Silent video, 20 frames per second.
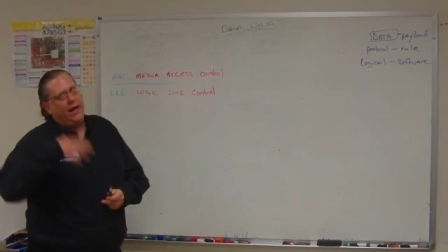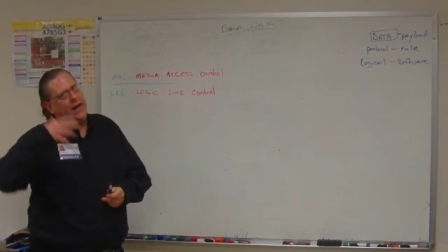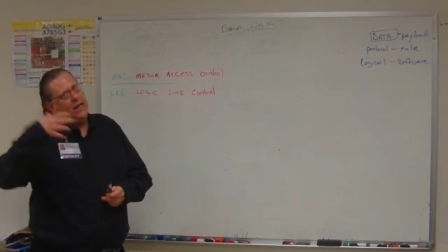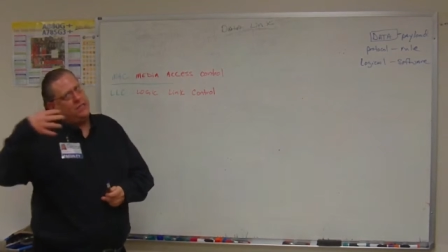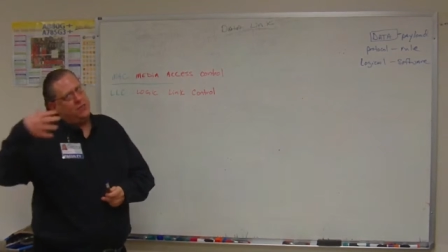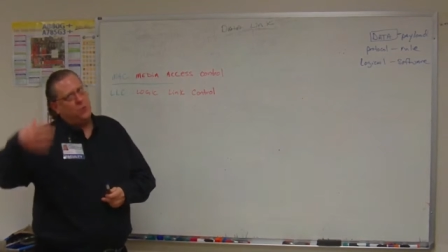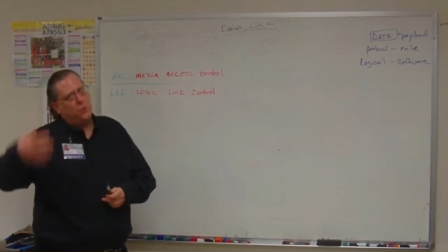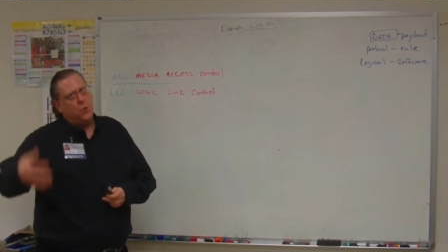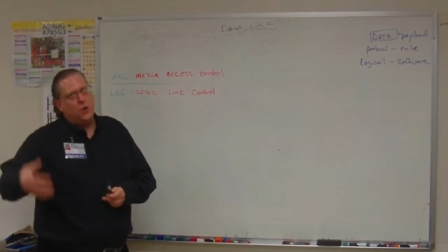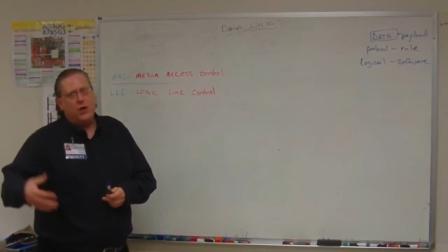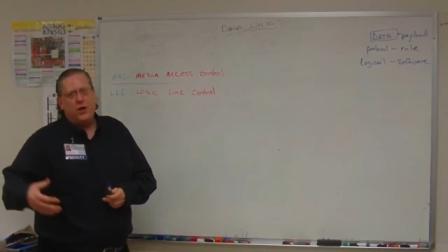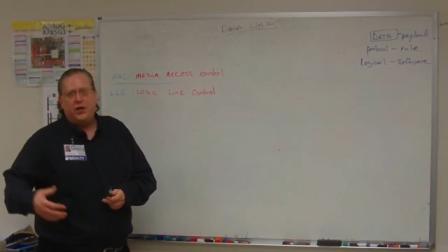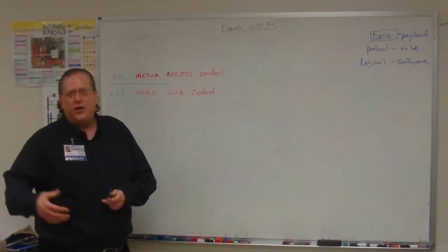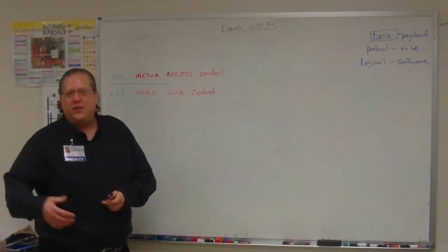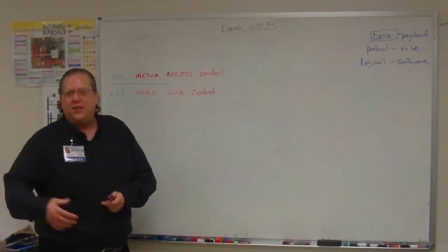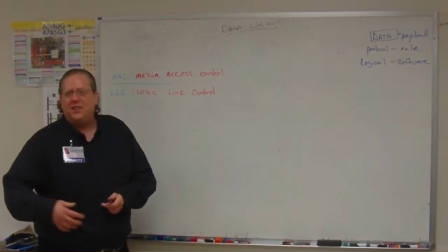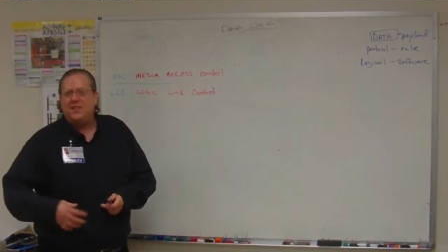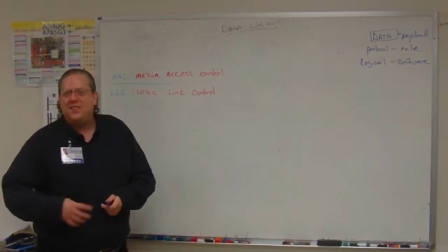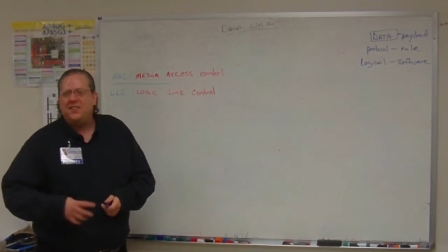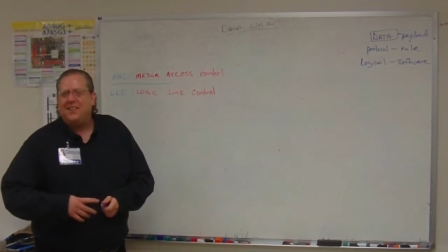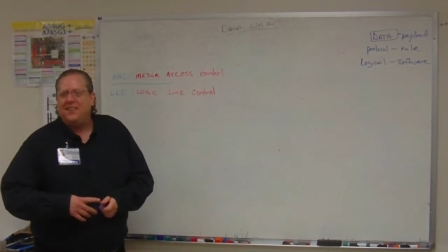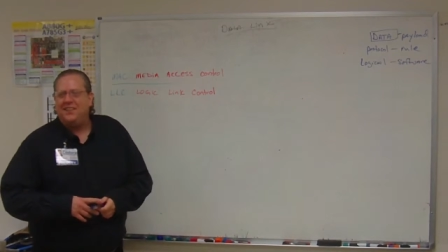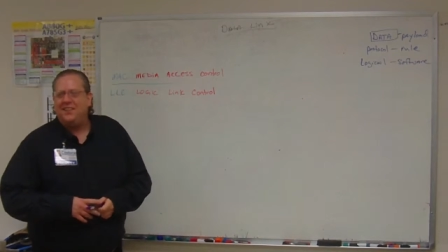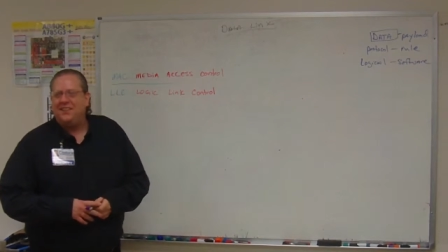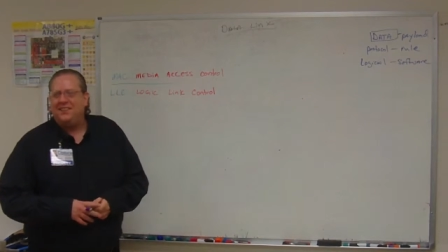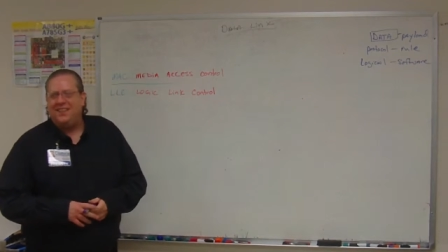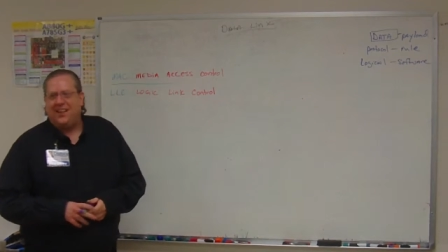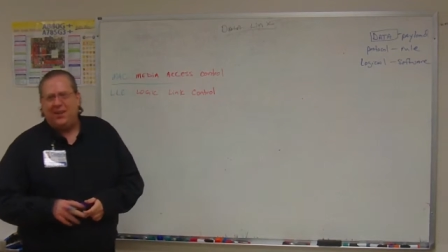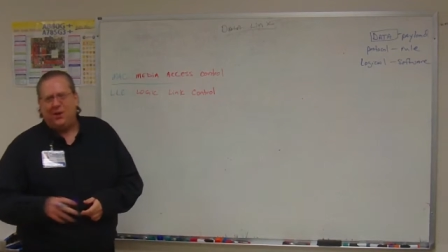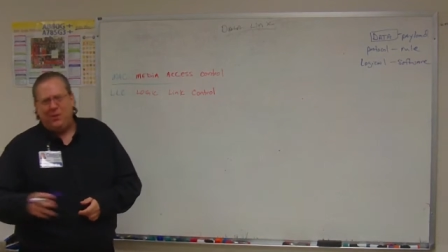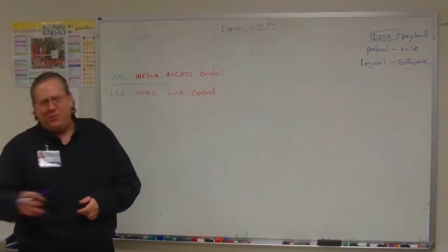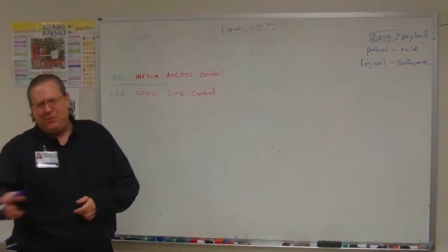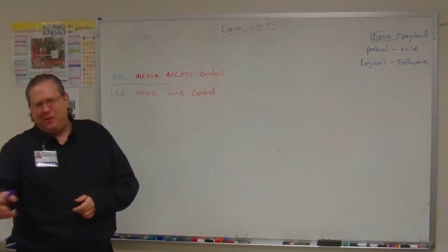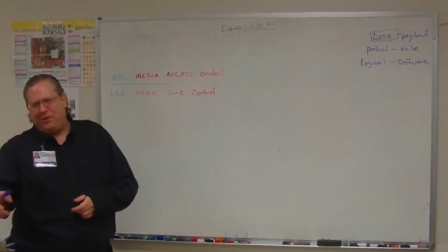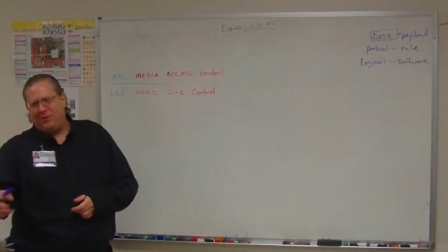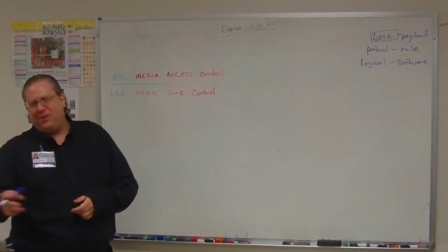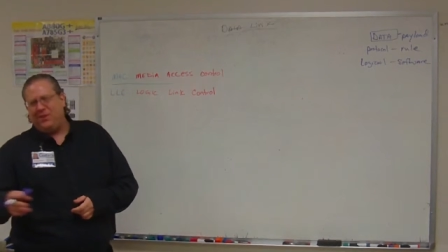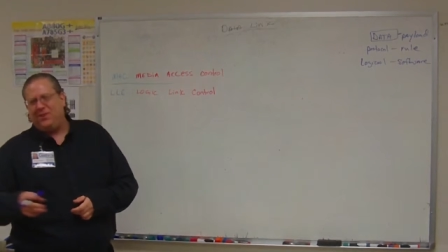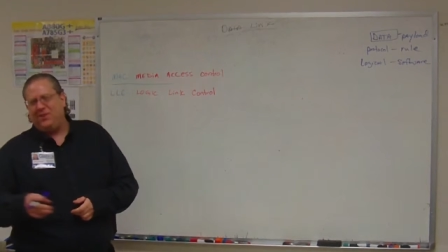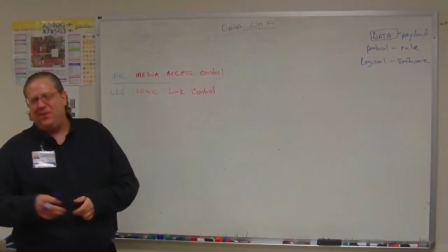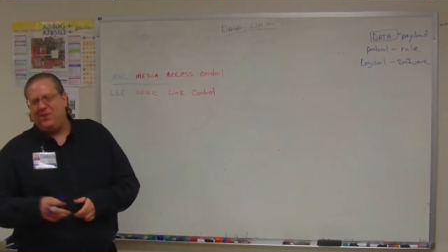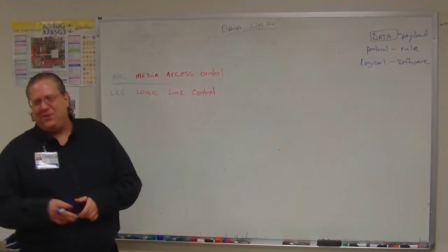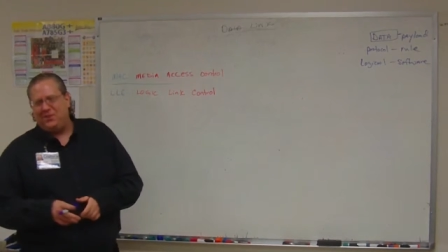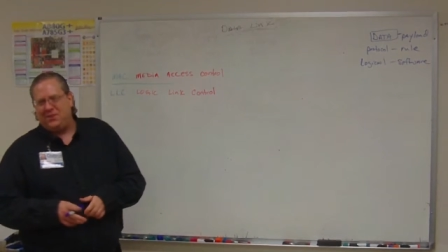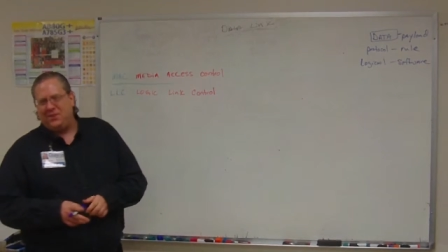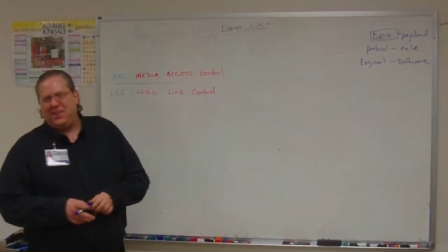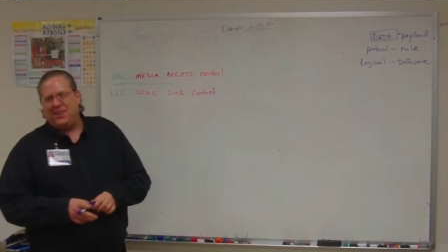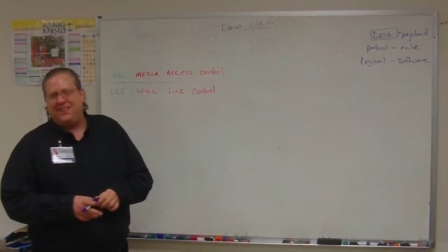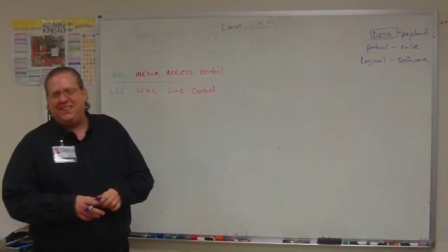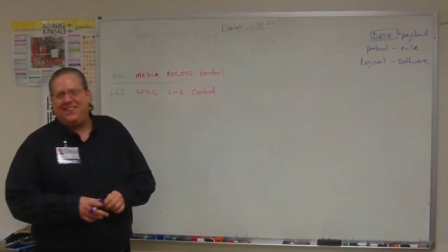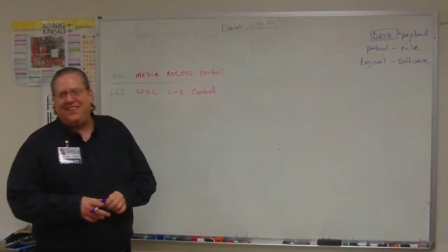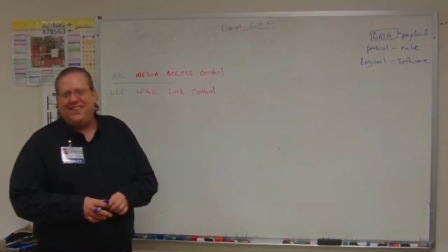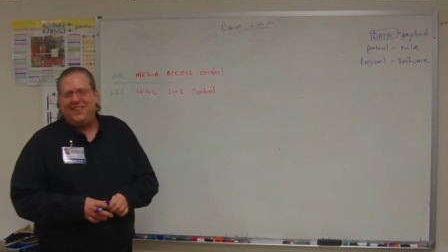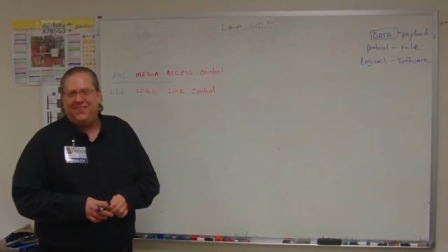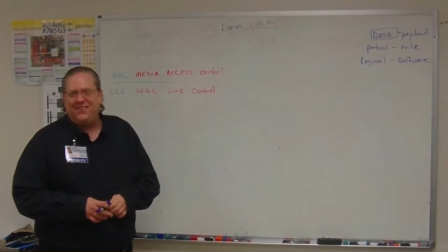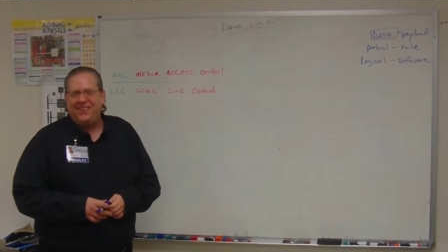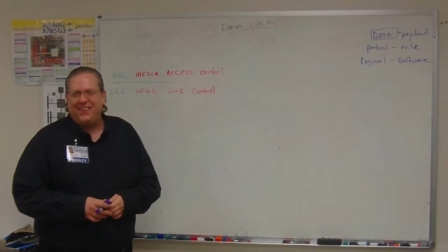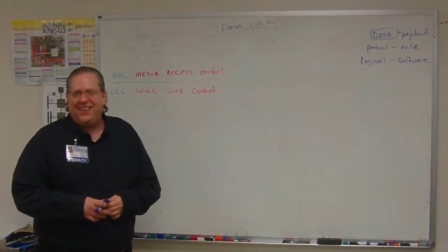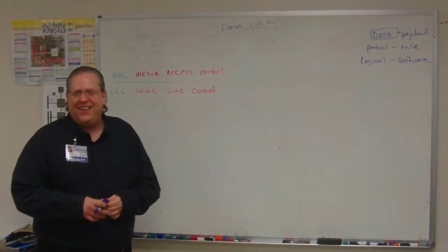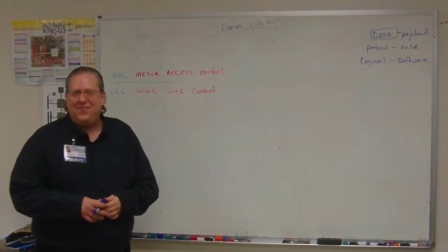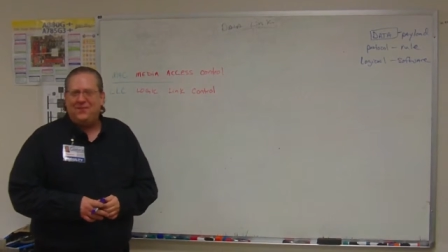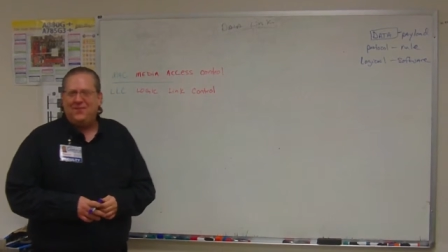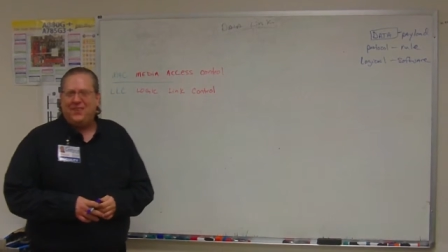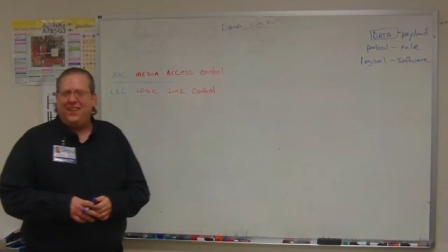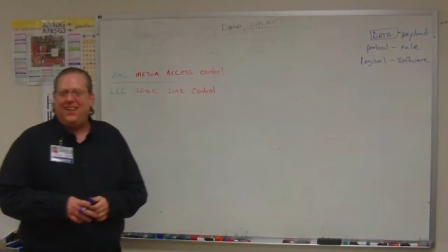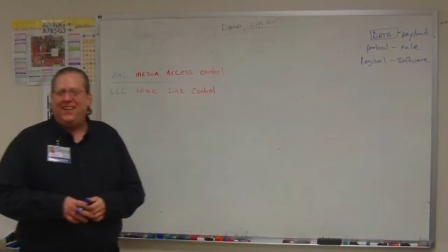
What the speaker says: As a word in a sentence, I hope you do use logic every day.